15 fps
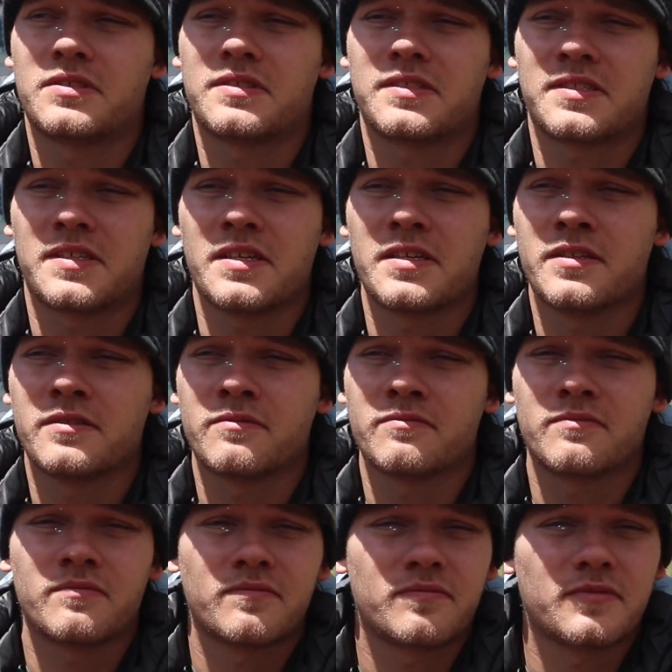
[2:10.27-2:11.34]

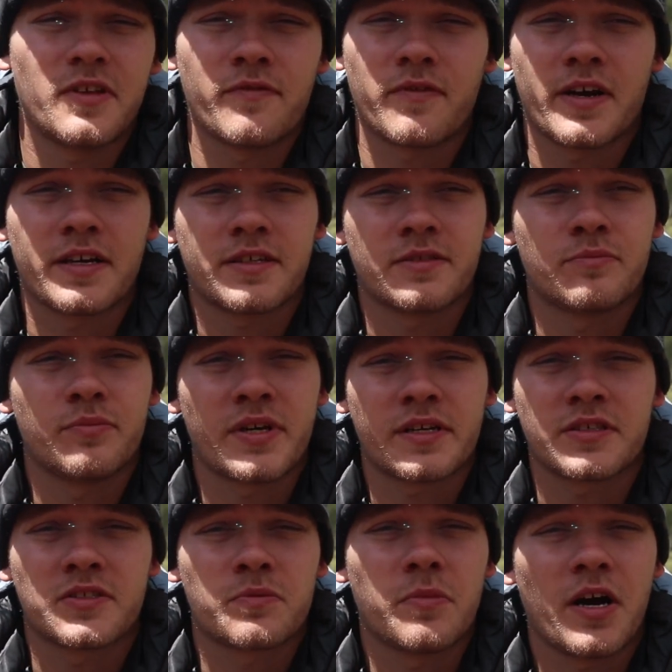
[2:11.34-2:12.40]
seeing if I can
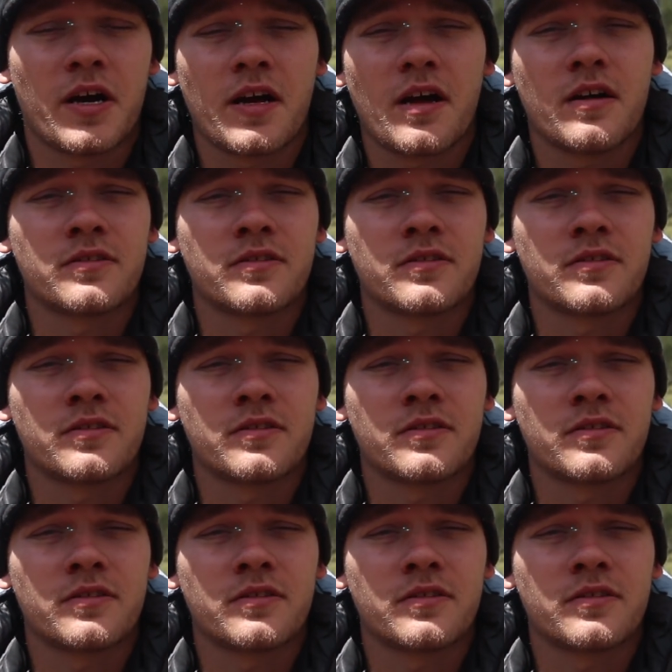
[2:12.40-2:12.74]
pick a spot